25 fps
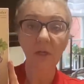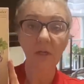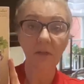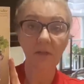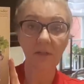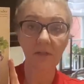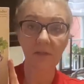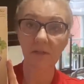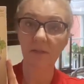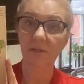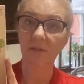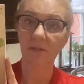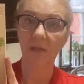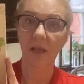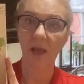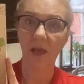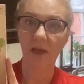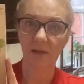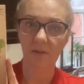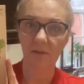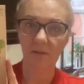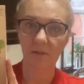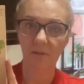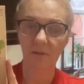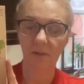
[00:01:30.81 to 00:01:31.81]
This is an
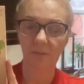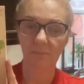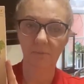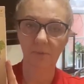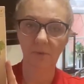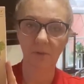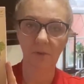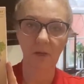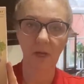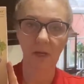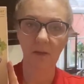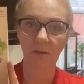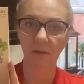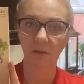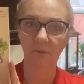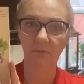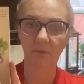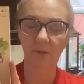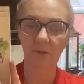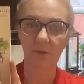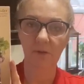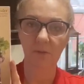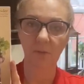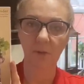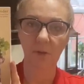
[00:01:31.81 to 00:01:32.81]
excellent book. I love
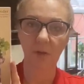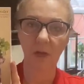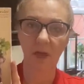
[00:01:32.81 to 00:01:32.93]
this one.